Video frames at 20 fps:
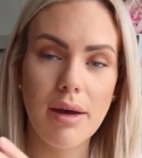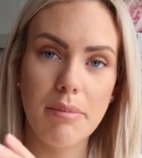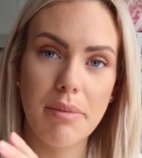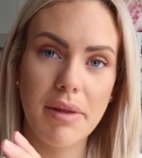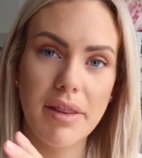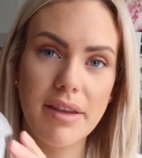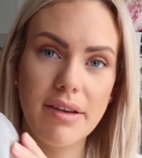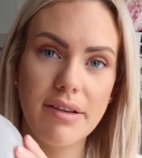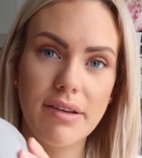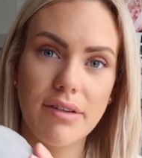
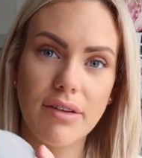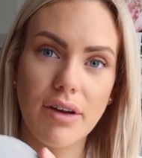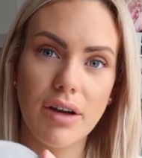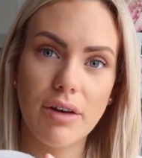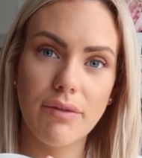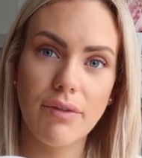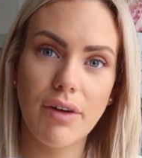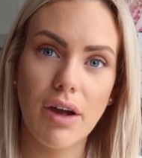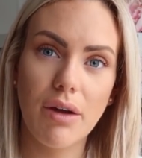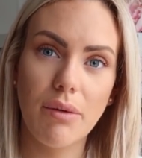But this is
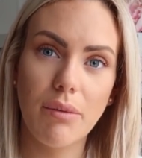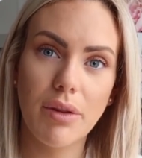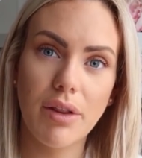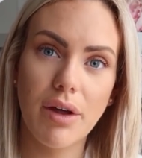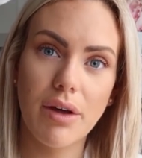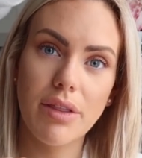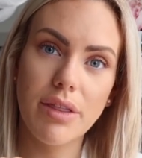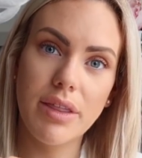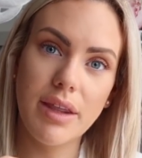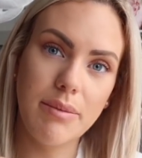kind of going with
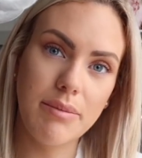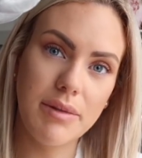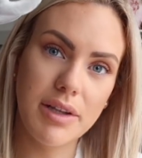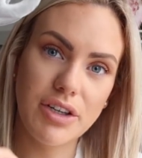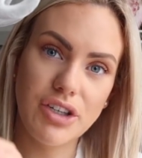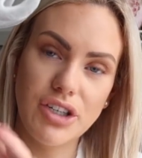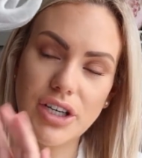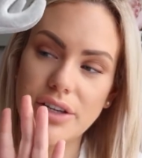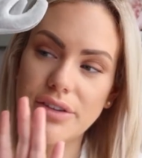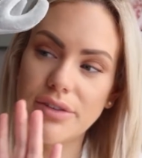our theme
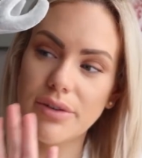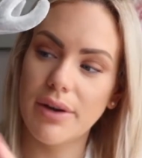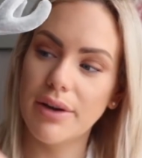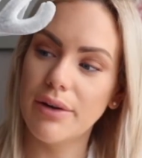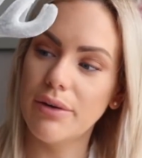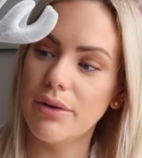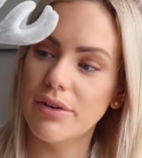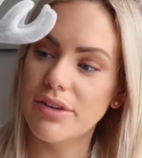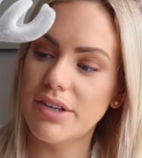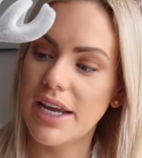this year. So I
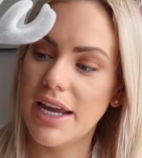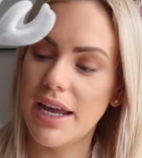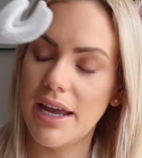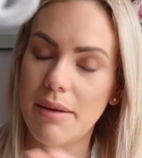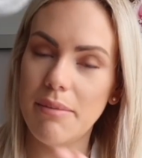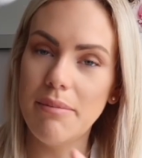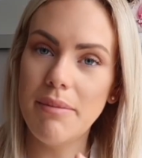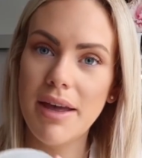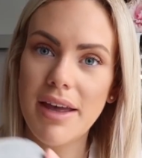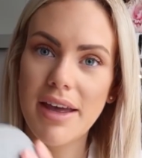got
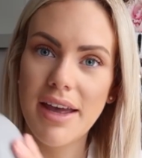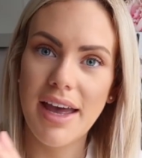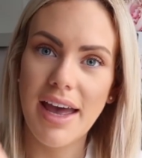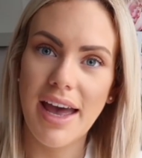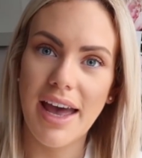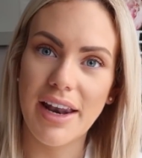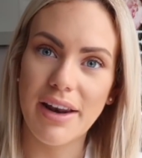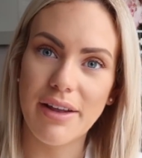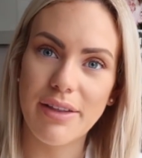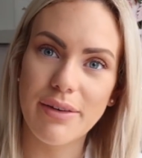him,
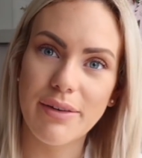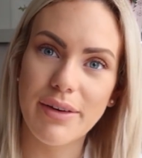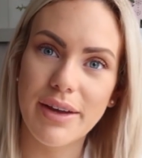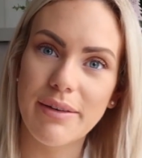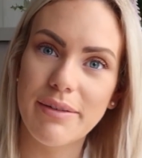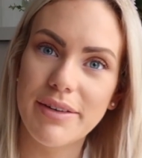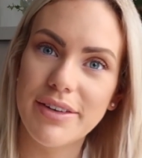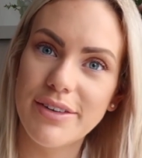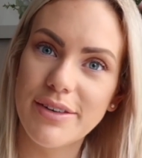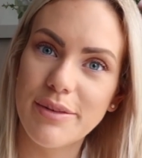and I thought
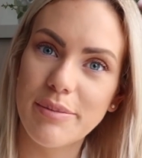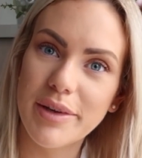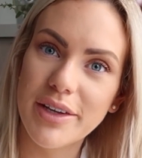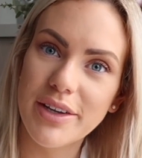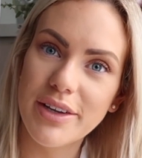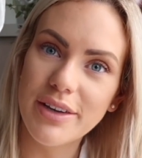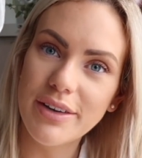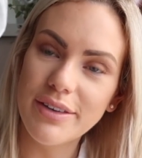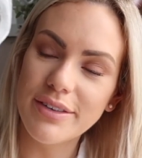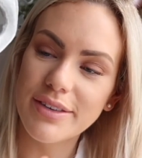he was super
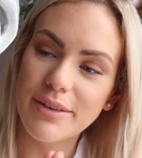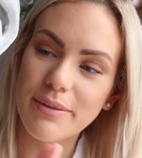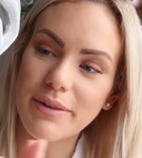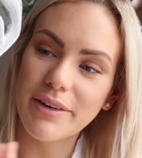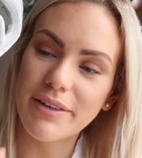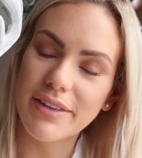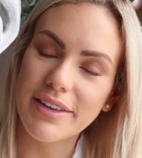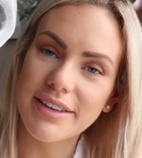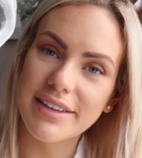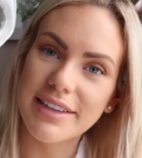cute. So we
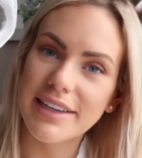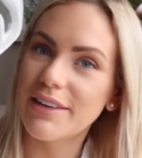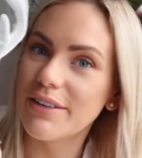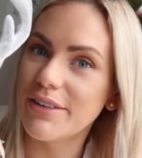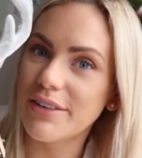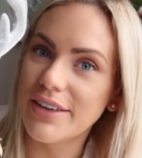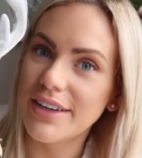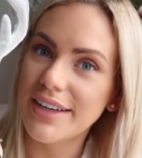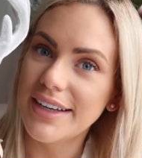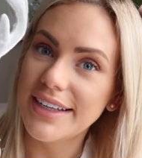got this
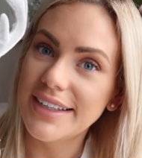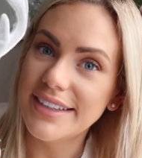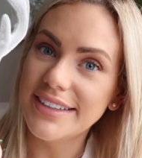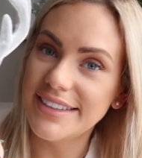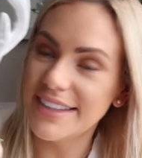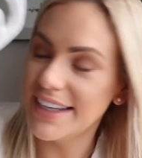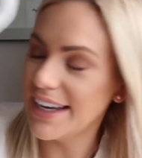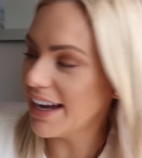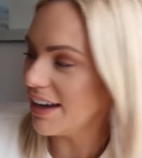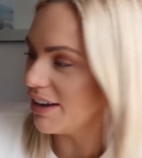little
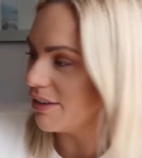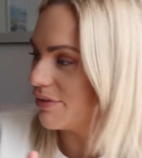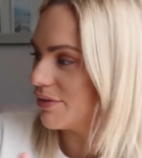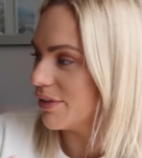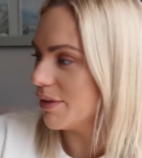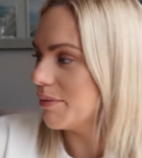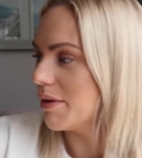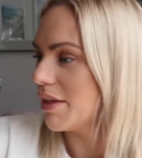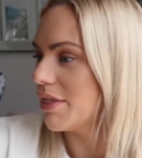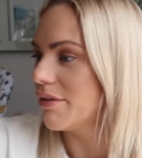deer
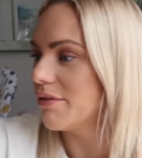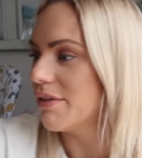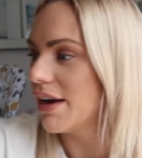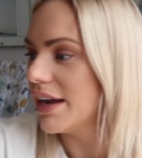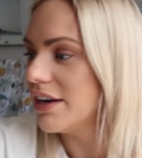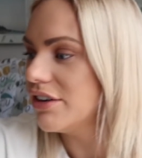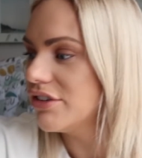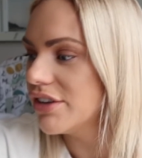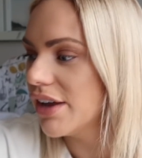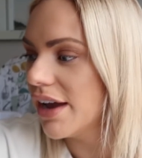from the
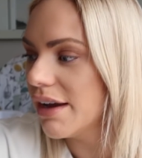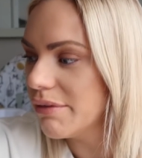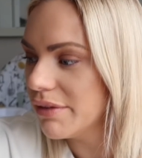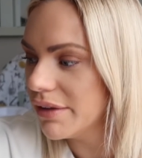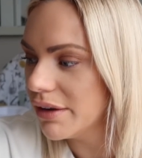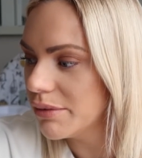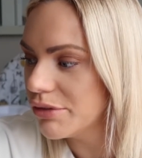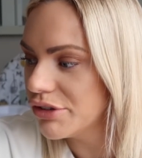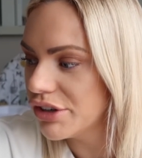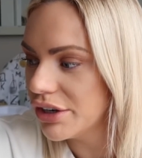Range. So
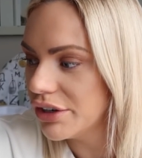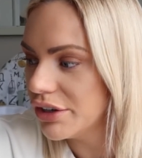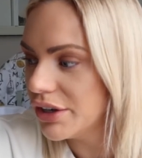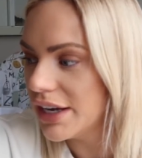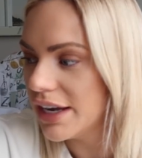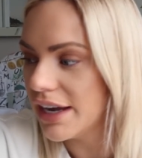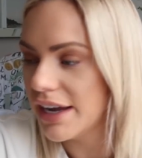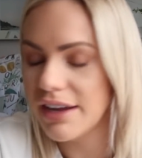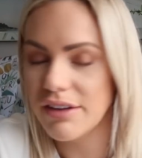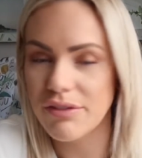everything I'm showing you
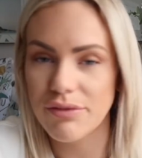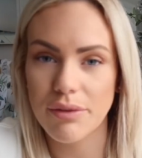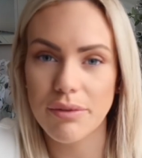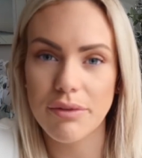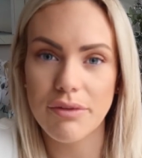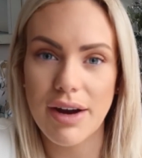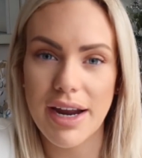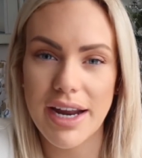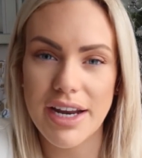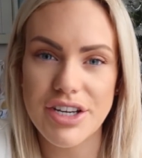here is from
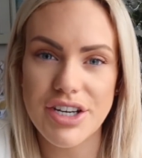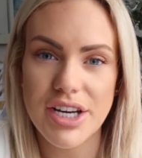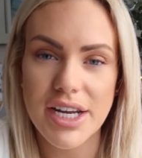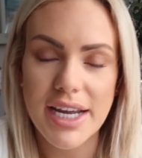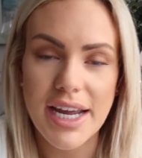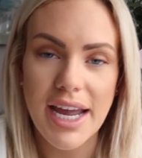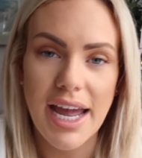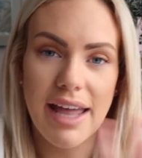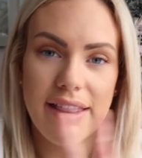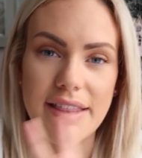the Range,
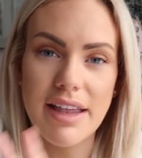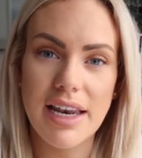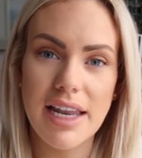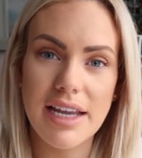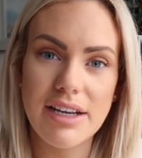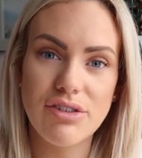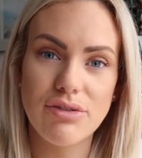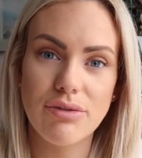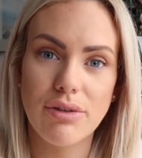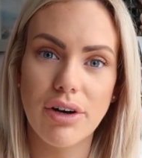and then
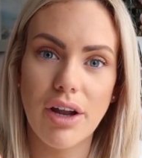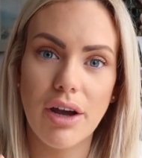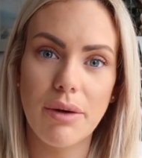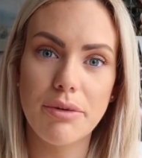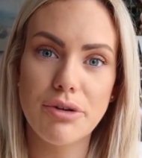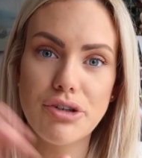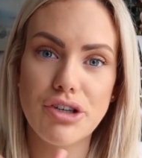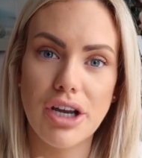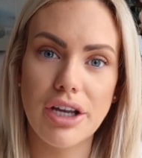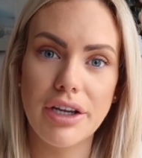later on I
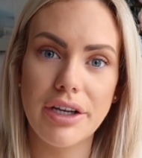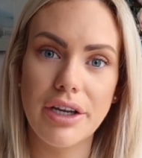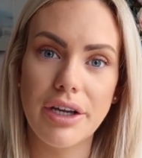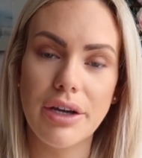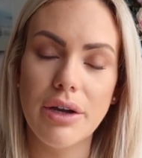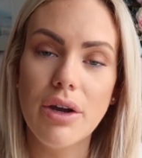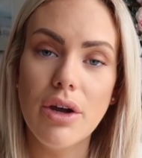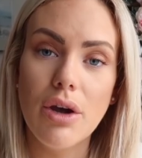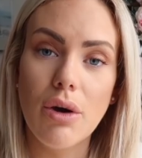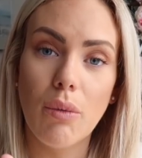will show
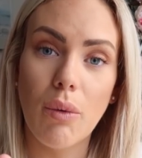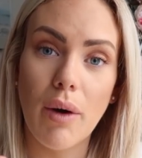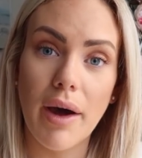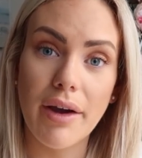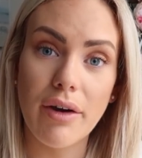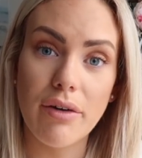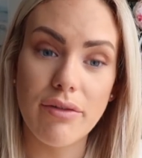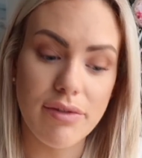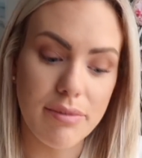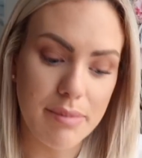you what I
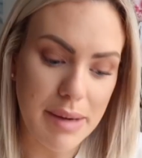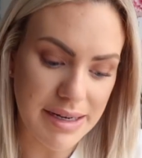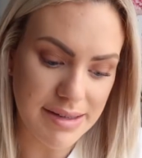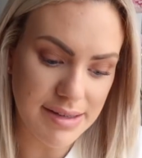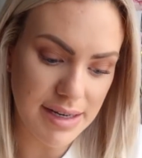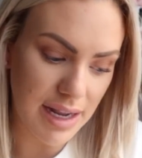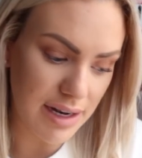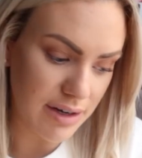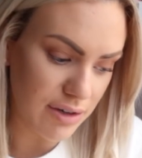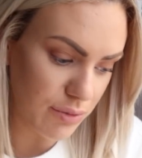got from
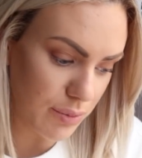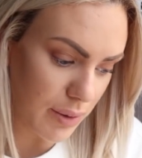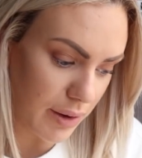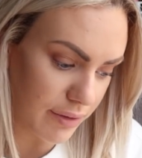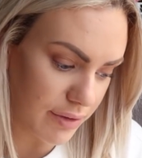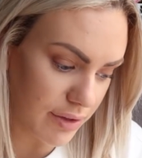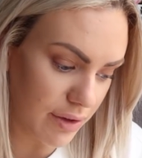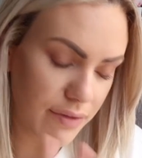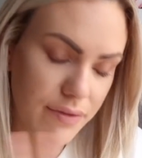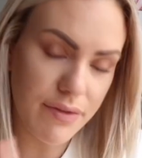Matalan as well,
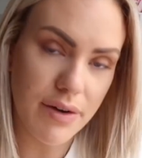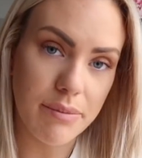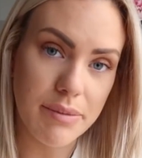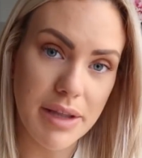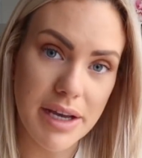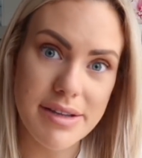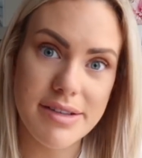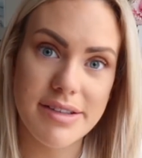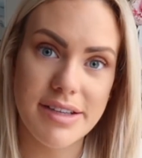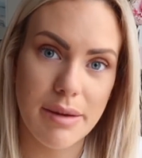because I filmed
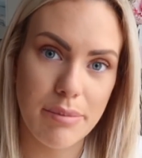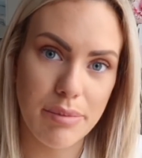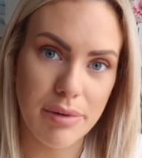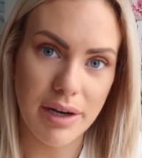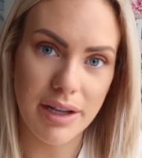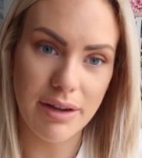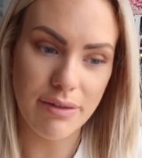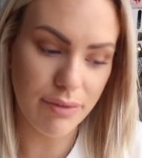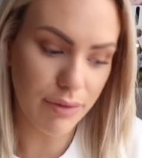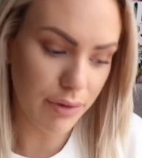that
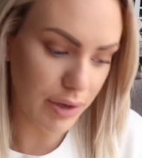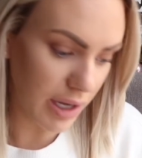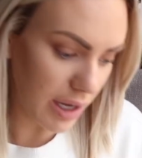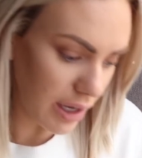separately for